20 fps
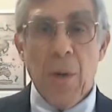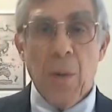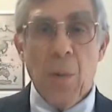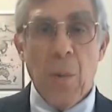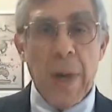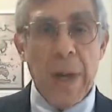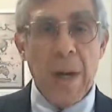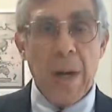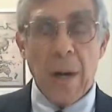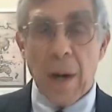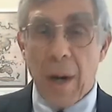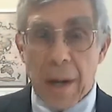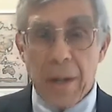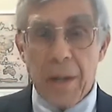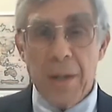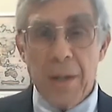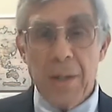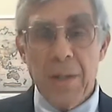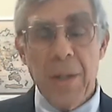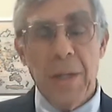We are
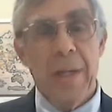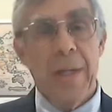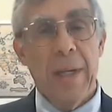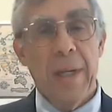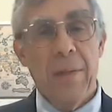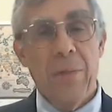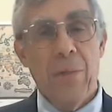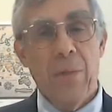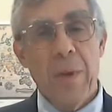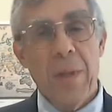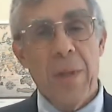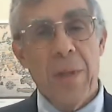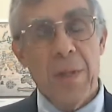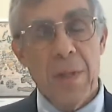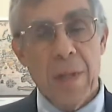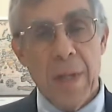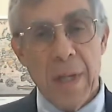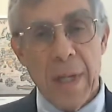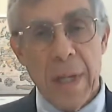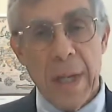honored to have with
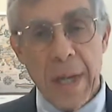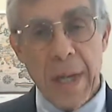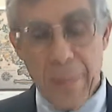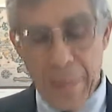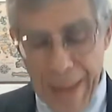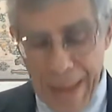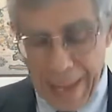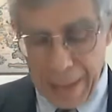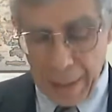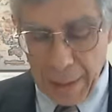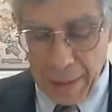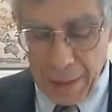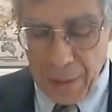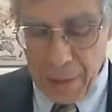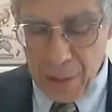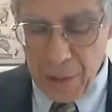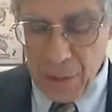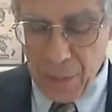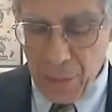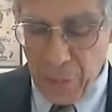us today
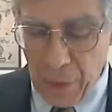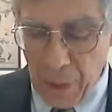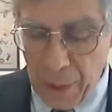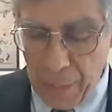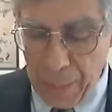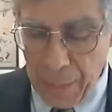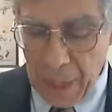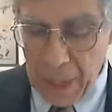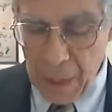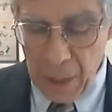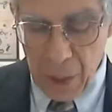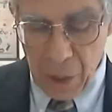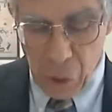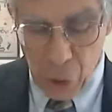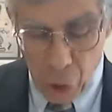panelists from